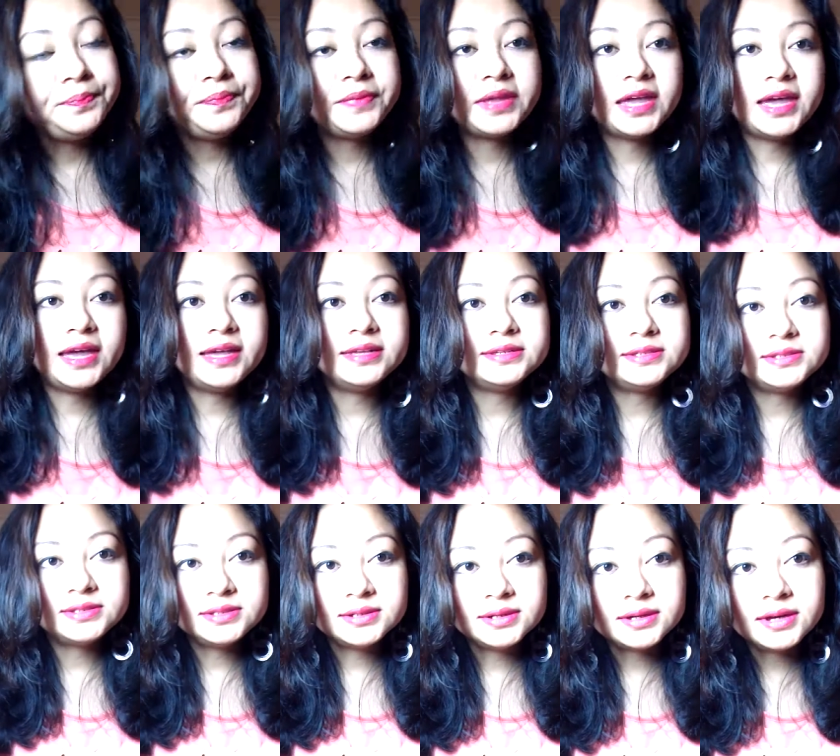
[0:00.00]
as
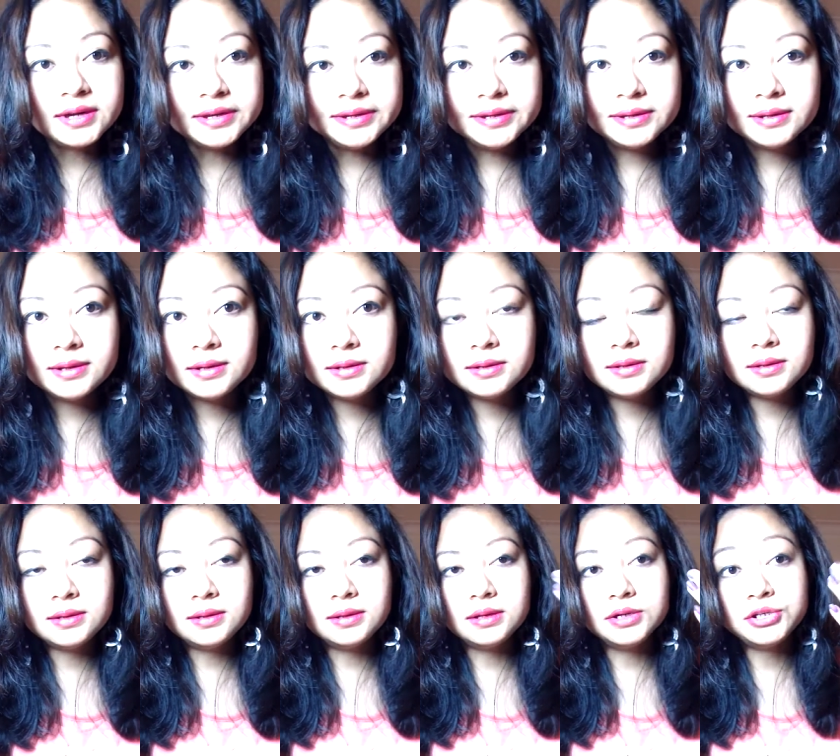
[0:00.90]
the
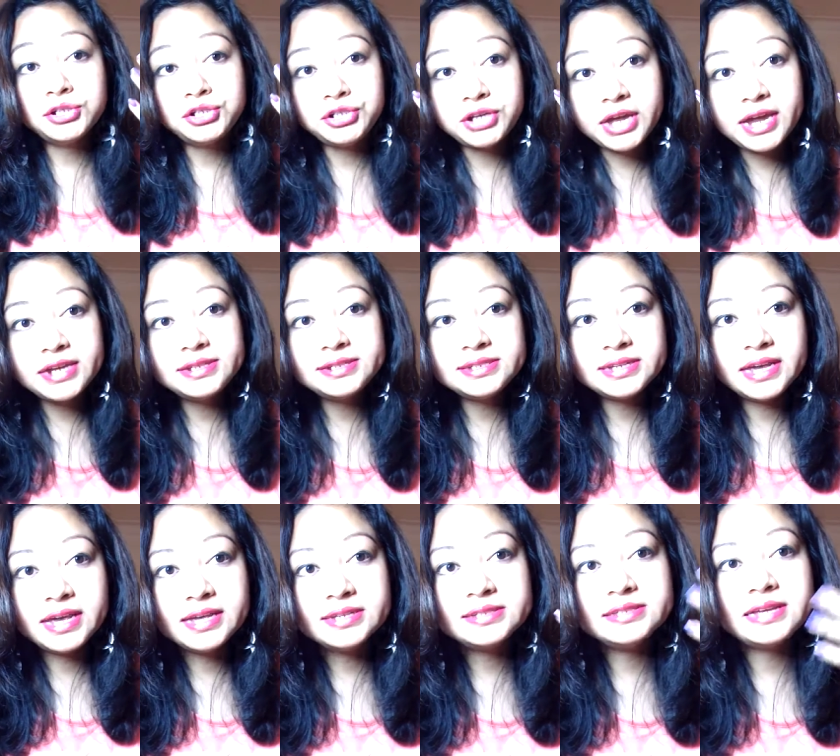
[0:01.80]
color shade
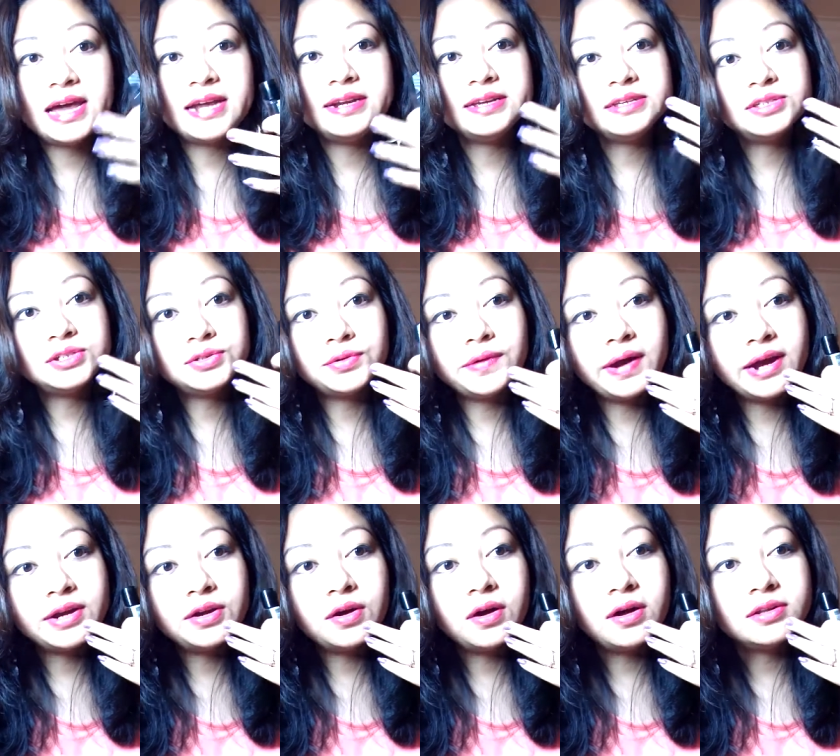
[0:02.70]
says that it's Red
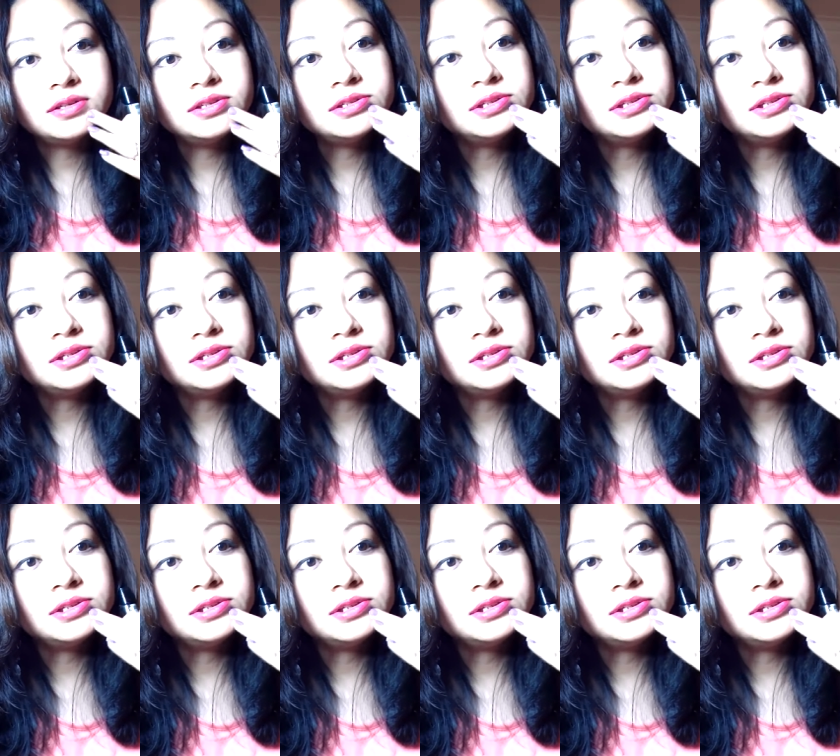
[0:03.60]
Hot,